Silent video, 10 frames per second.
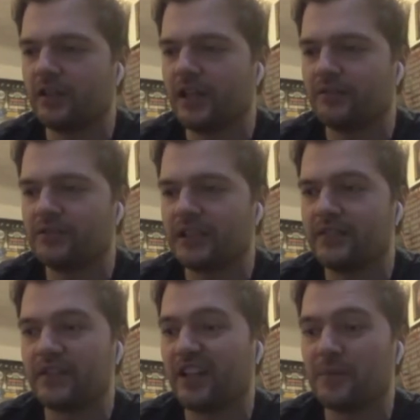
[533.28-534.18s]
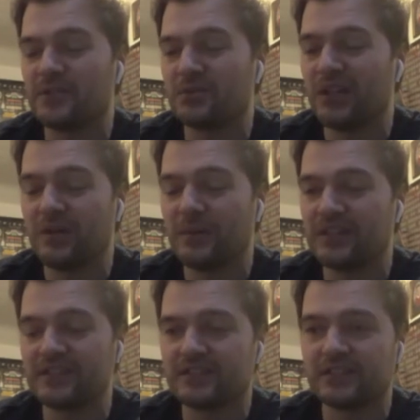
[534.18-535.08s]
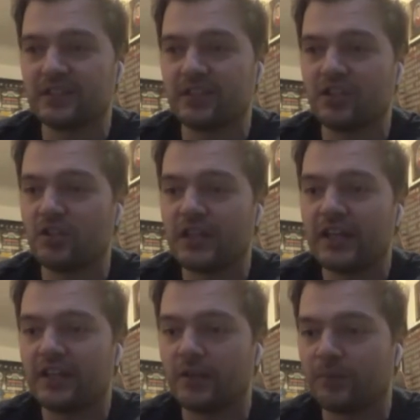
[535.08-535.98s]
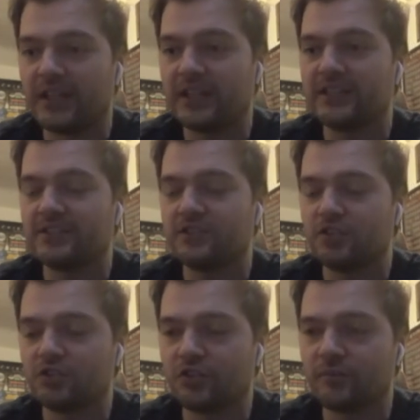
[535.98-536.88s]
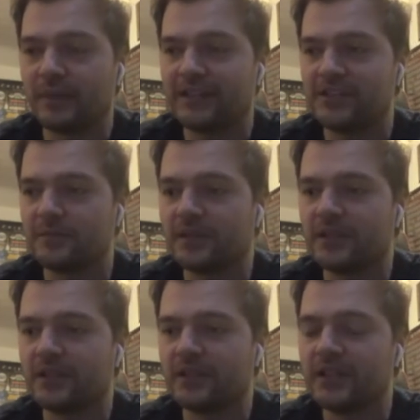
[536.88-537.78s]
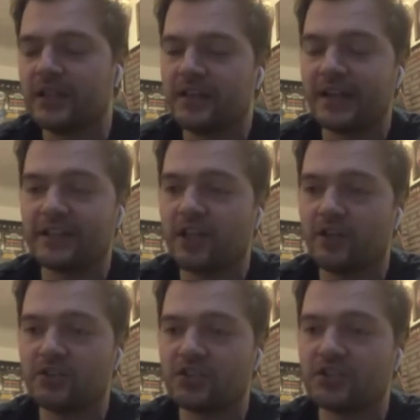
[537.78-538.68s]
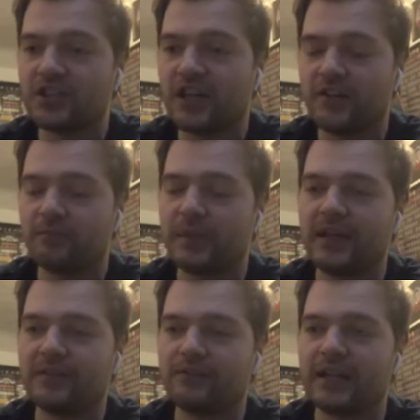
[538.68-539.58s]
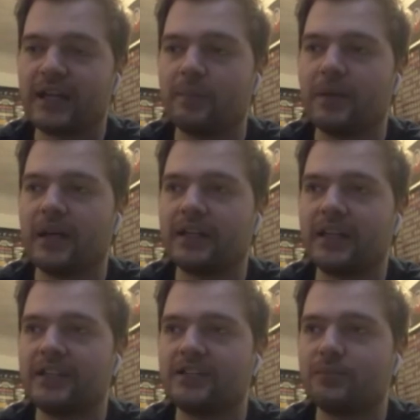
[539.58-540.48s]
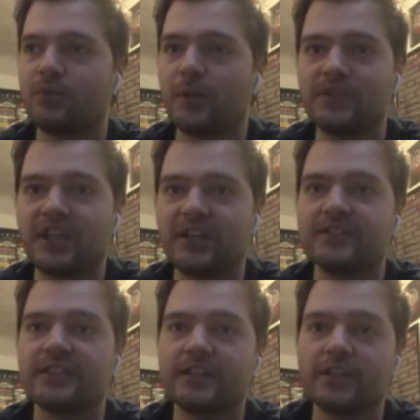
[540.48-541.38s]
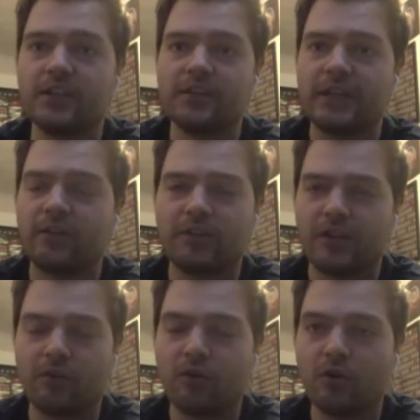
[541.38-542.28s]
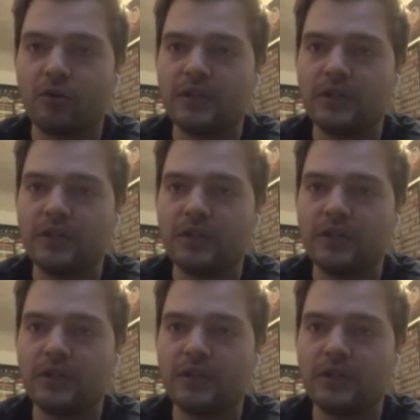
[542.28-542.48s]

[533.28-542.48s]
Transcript: have to leave the club as well, because, you know, the new guy will bring in his new sort of management, and that coaching staff behind Frank Lampard is proper Chelsea. You know,